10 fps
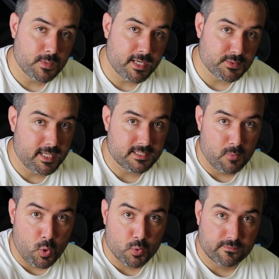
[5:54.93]
We actually had
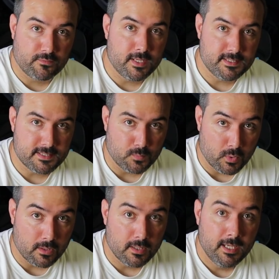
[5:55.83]
some older friends that
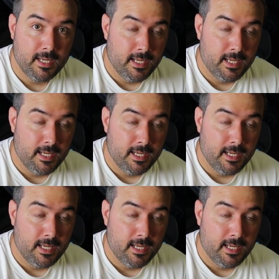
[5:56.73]
were